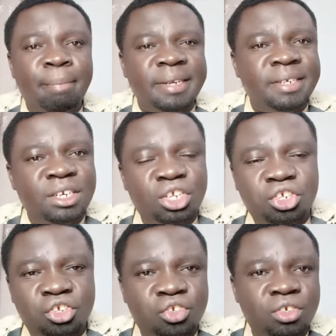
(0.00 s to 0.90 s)

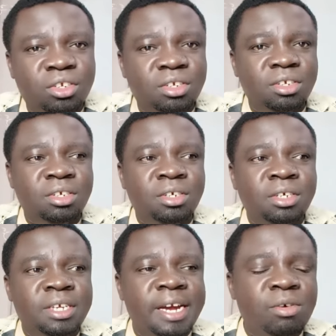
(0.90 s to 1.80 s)
percentages.
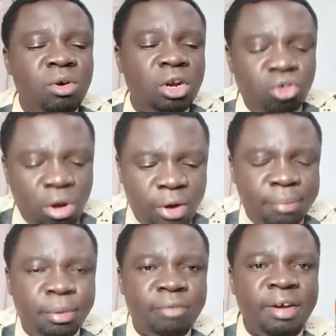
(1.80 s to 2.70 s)
Yani wewe unatoa one
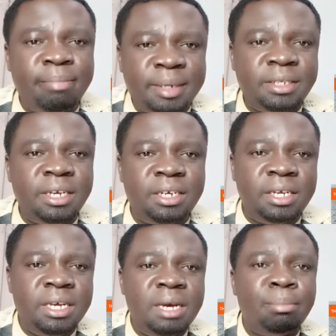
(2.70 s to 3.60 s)
point five percent,
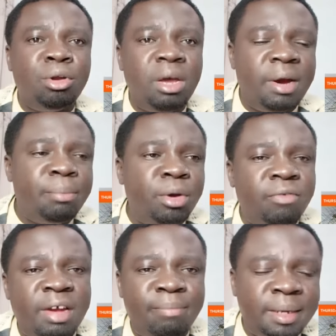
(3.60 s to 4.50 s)
employer one point
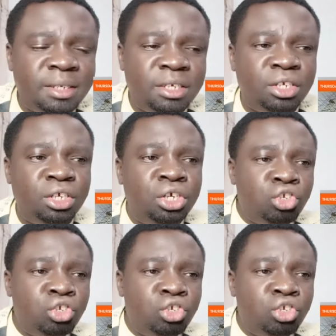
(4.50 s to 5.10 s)
five percent.